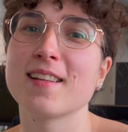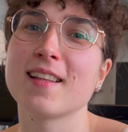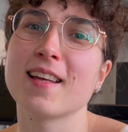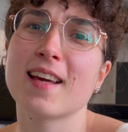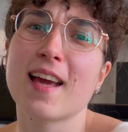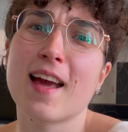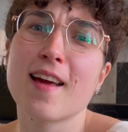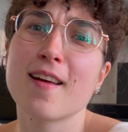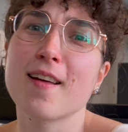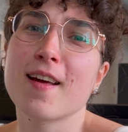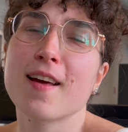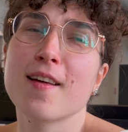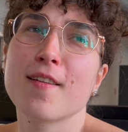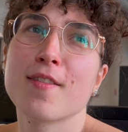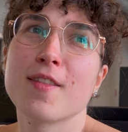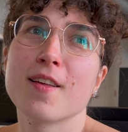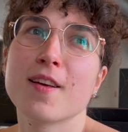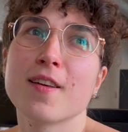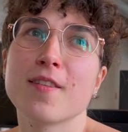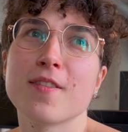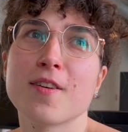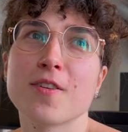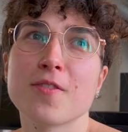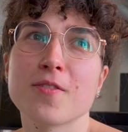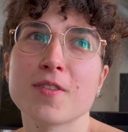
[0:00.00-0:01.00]
Like I, I
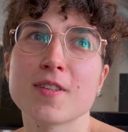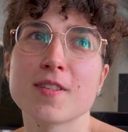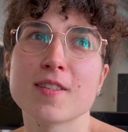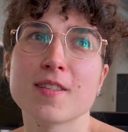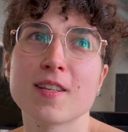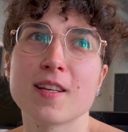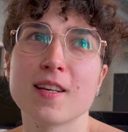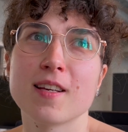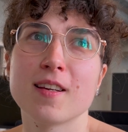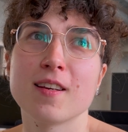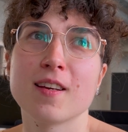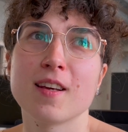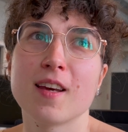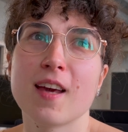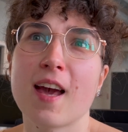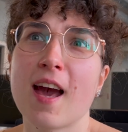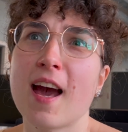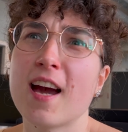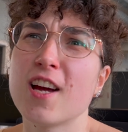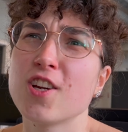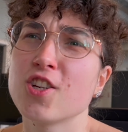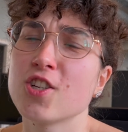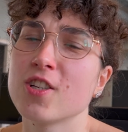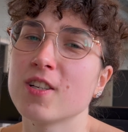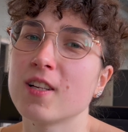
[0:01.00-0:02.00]
think there is like a
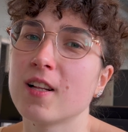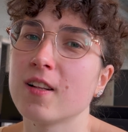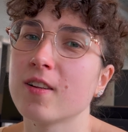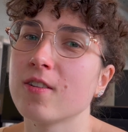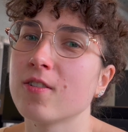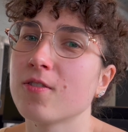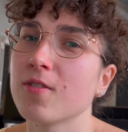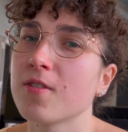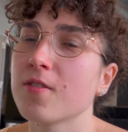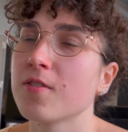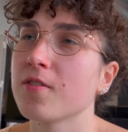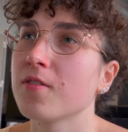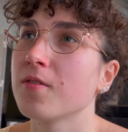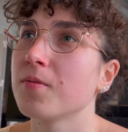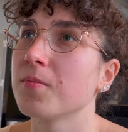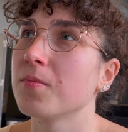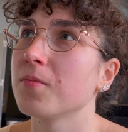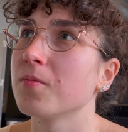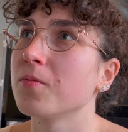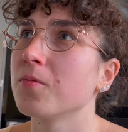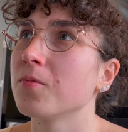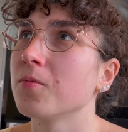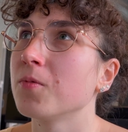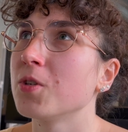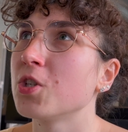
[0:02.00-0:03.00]
hashing
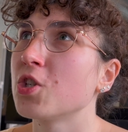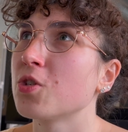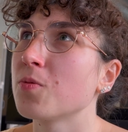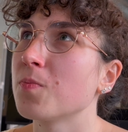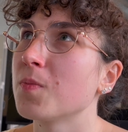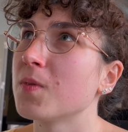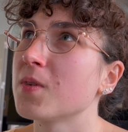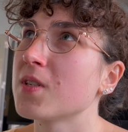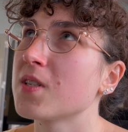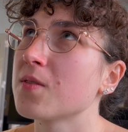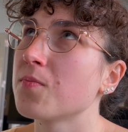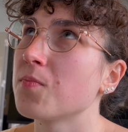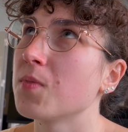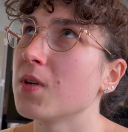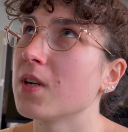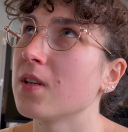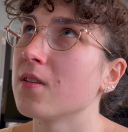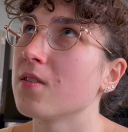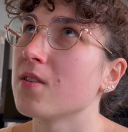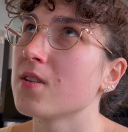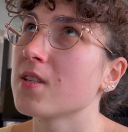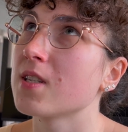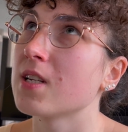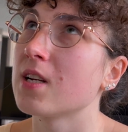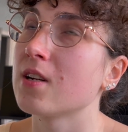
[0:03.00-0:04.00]
algorithm which must be in
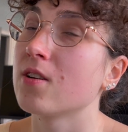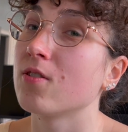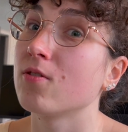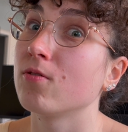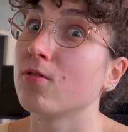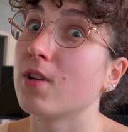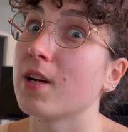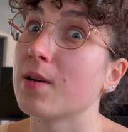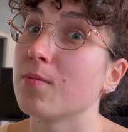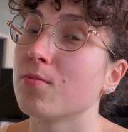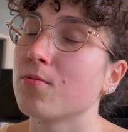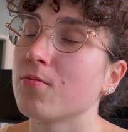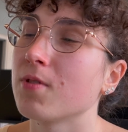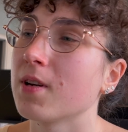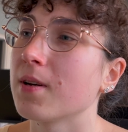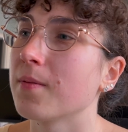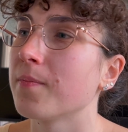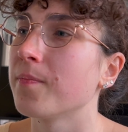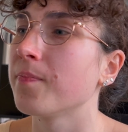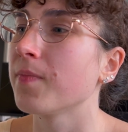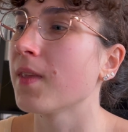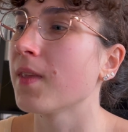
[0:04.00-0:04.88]
the standard library.